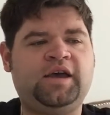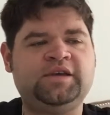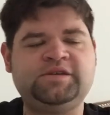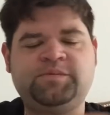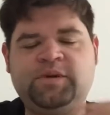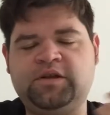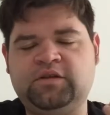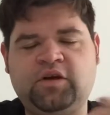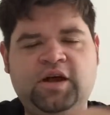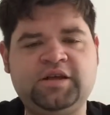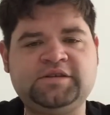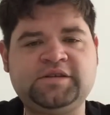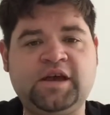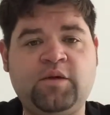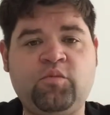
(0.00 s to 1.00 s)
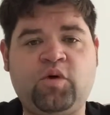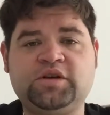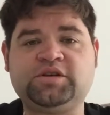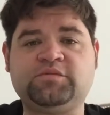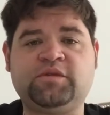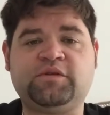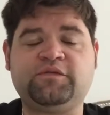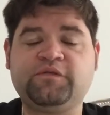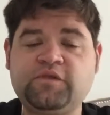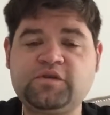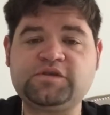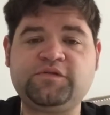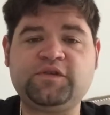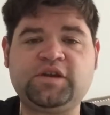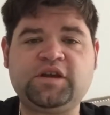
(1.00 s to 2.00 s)
spent a lot of time watching my
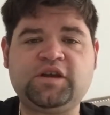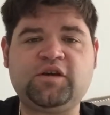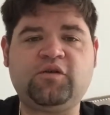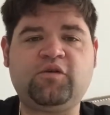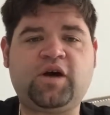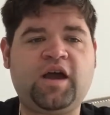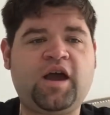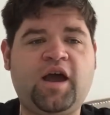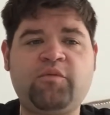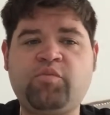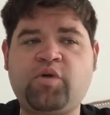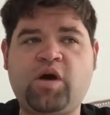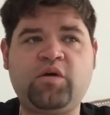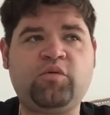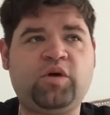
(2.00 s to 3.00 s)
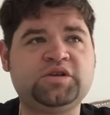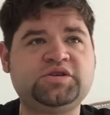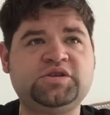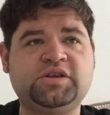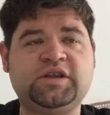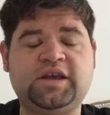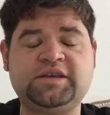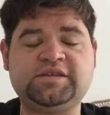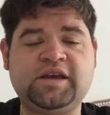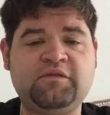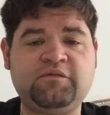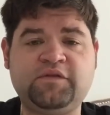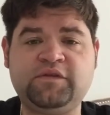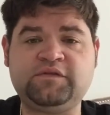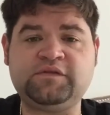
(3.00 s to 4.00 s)
first video. I probably watched it like
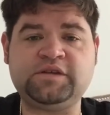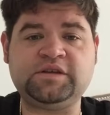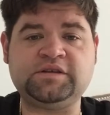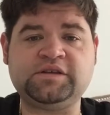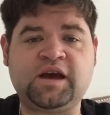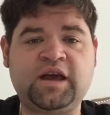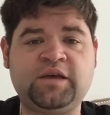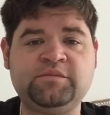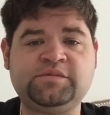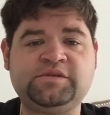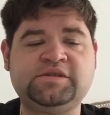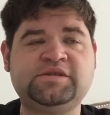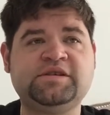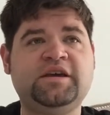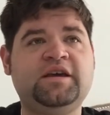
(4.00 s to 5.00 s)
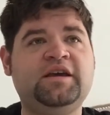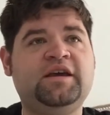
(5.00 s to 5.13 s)
10, 15 times.